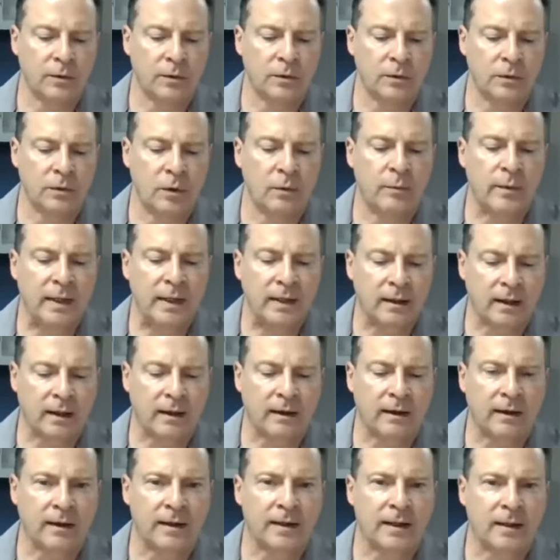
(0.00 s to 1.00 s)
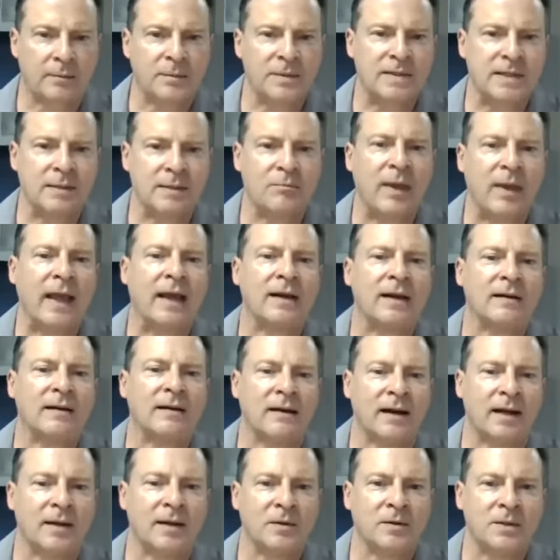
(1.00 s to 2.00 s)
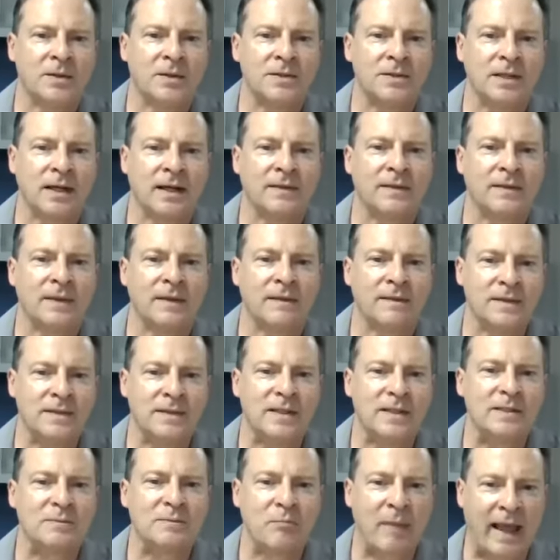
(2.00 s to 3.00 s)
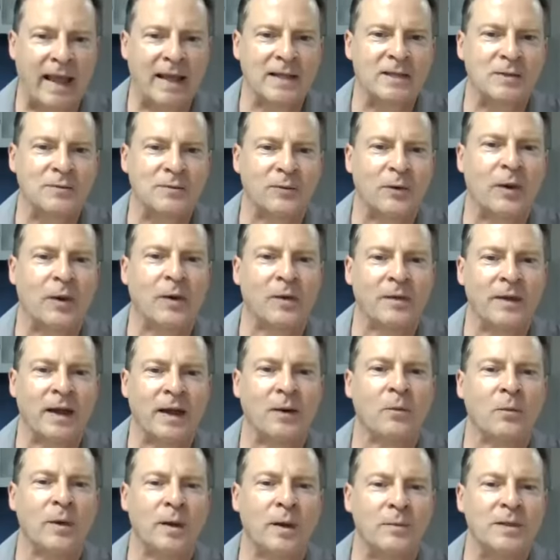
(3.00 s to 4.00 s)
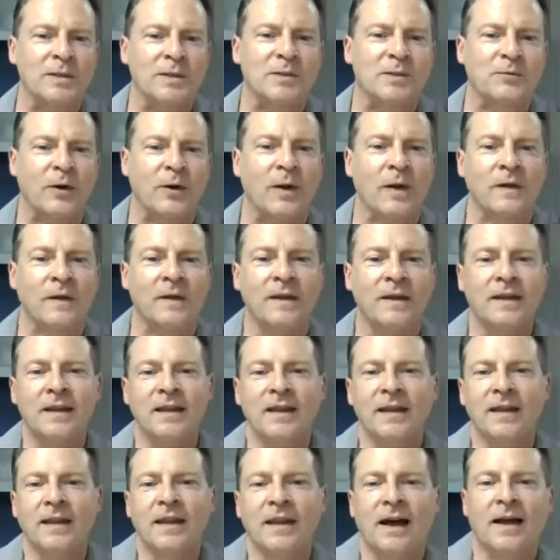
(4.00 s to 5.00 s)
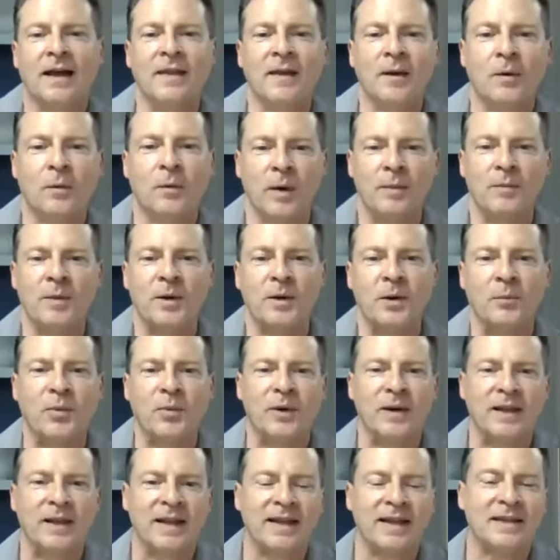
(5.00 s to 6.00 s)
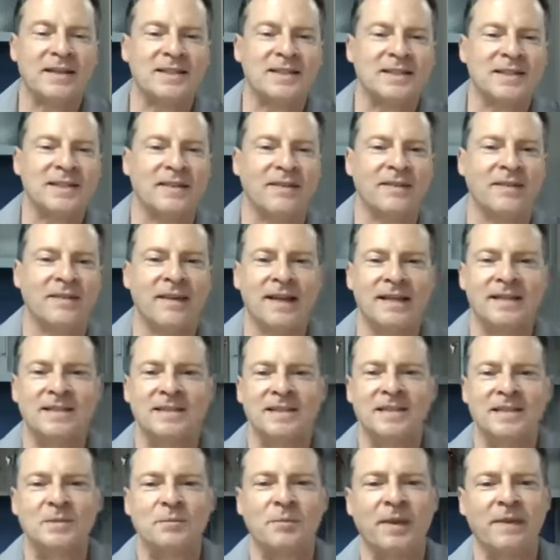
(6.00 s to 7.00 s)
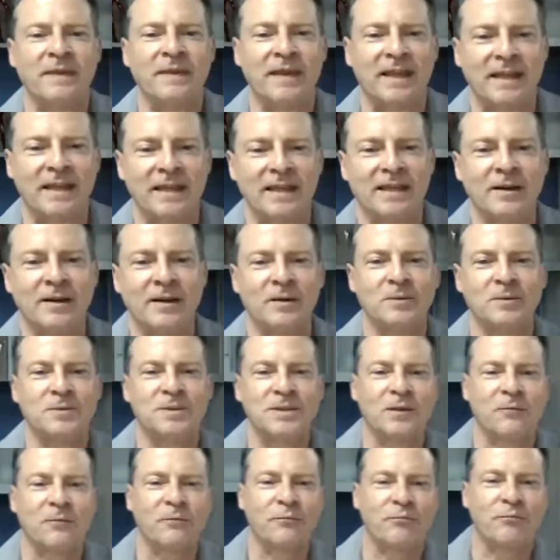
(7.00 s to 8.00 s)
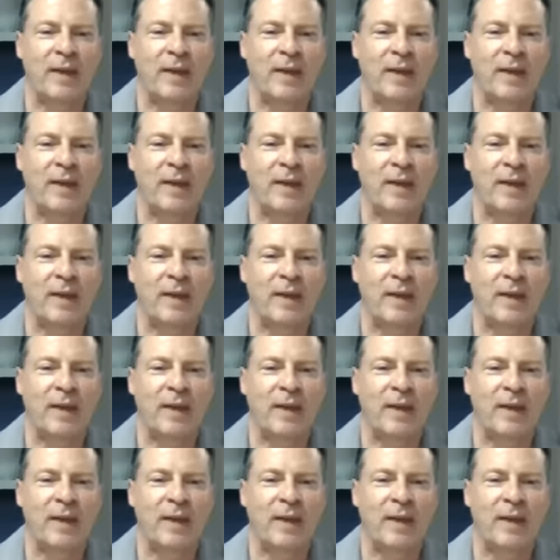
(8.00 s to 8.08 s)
humankind, I'm going to say mankind, because I think this is man's fault, not women's fault. I think women are pretty innocent in this. It's been the egos of